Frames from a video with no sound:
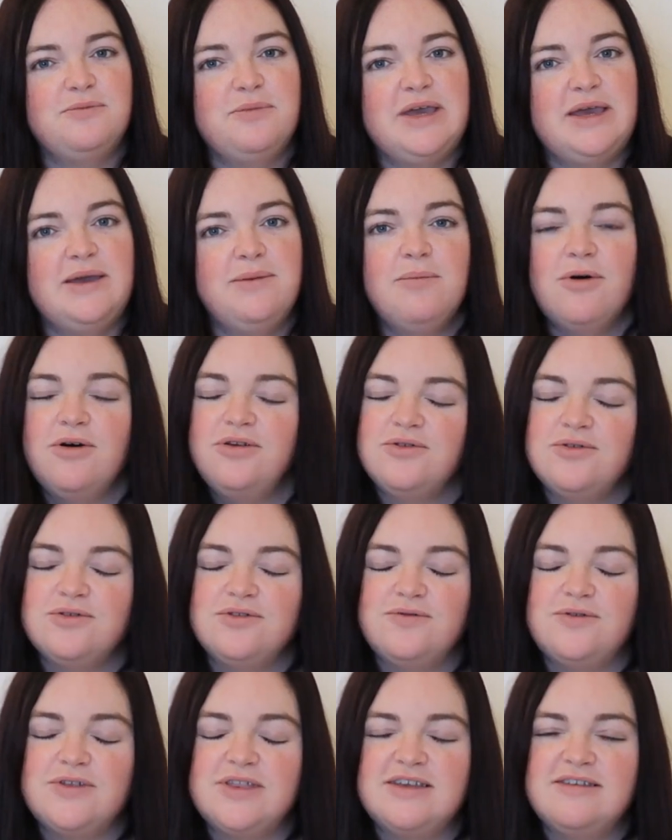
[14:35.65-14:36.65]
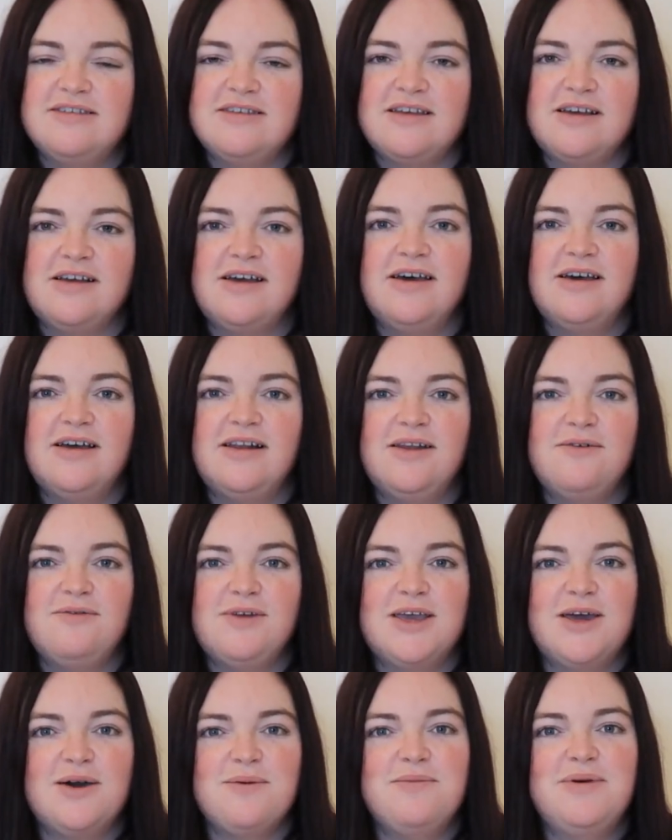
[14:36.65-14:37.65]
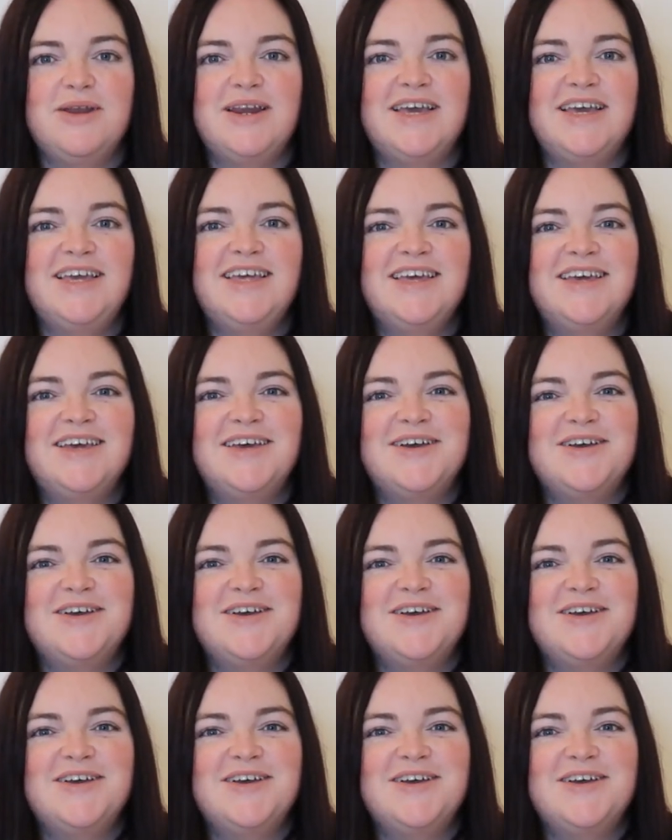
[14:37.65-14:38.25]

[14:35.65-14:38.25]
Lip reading: be models for this lovely company.